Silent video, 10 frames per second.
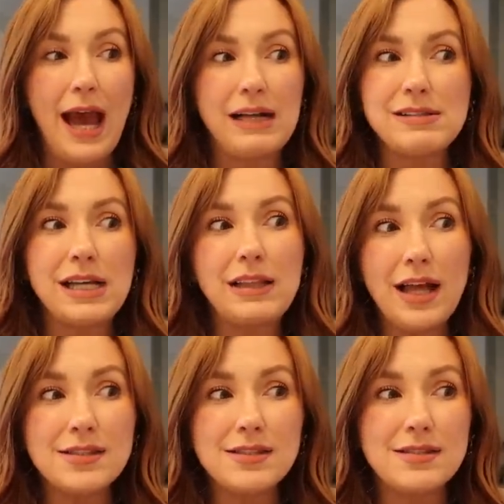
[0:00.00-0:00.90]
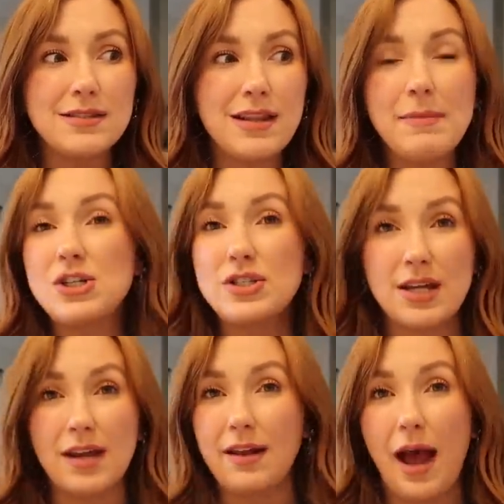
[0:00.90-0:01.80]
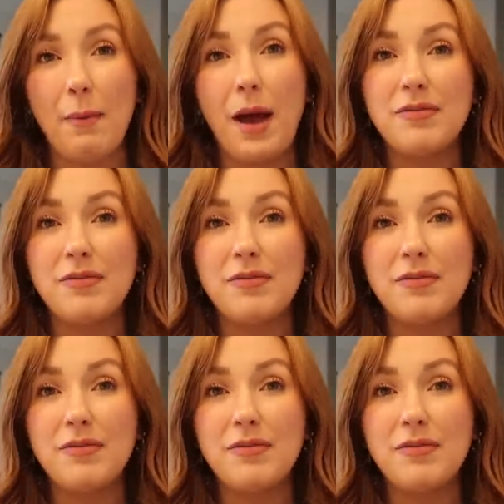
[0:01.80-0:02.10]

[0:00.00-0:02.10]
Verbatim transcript: And I was like, let's, let me just take a nap.